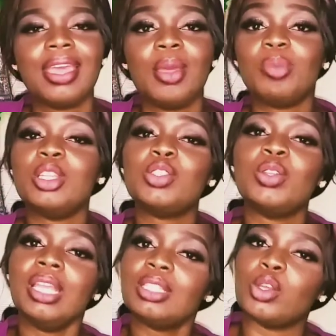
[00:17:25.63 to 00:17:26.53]
please, you
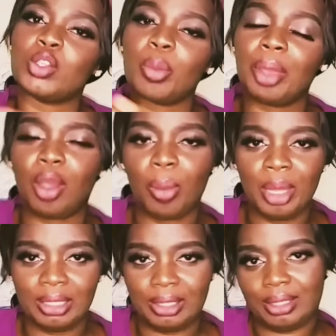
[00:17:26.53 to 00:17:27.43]
need to drop a comment.
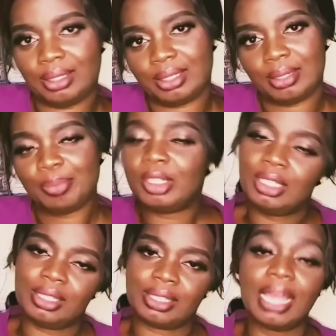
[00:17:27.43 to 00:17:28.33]

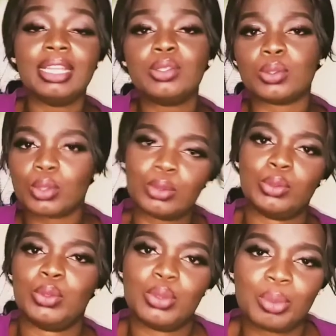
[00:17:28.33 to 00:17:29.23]
Please, I need to talk to
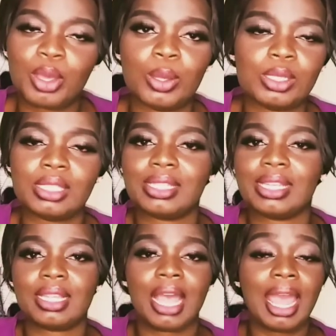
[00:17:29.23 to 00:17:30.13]
you because
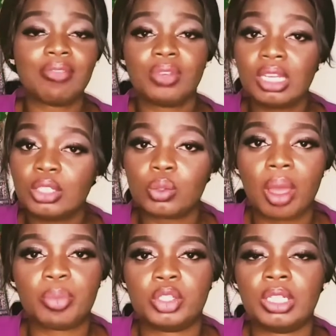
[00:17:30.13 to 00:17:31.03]
I really do
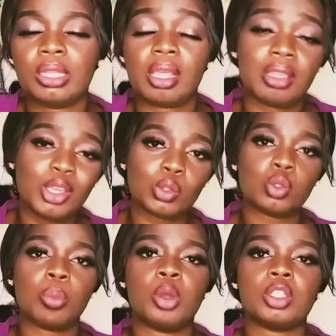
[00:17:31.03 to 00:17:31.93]
appreciate that. Thank you so
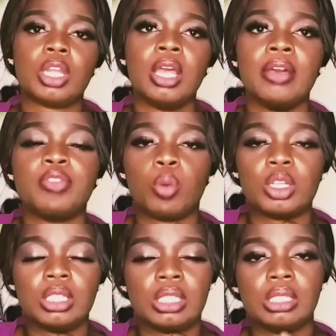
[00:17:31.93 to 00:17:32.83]
much for
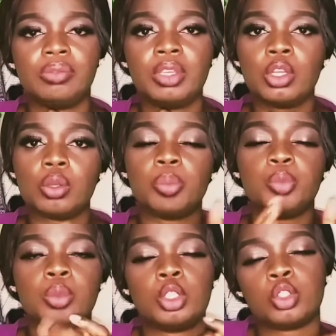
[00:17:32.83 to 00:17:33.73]
watching this video.
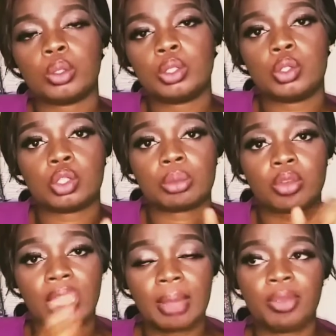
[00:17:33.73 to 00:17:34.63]
Be sure to
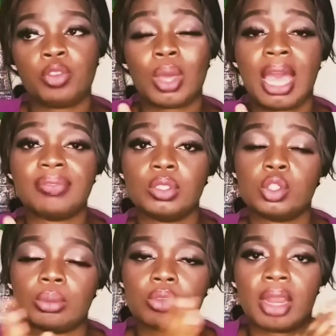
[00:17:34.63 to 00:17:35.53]
subscribe if you haven't
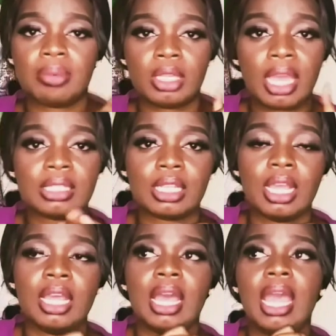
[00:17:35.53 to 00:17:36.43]
subscribed yet,
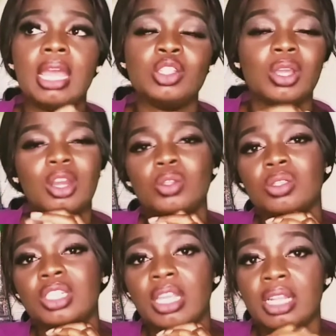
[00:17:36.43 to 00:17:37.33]
and you can also
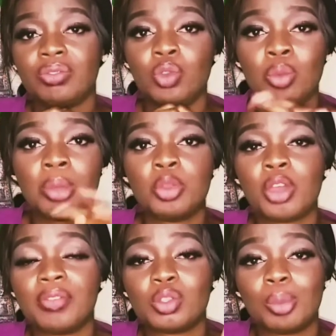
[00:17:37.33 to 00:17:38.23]
share this video. Maybe you
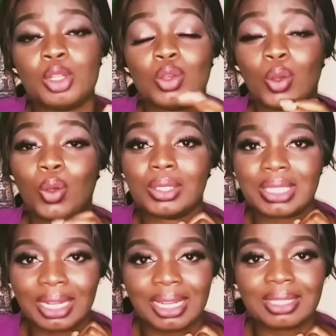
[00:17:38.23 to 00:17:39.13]
have somebody in your
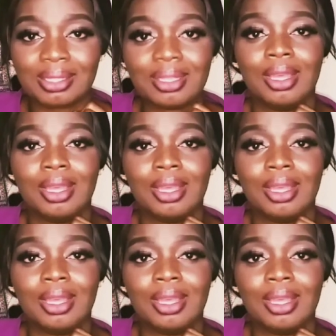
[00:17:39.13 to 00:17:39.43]
contact that's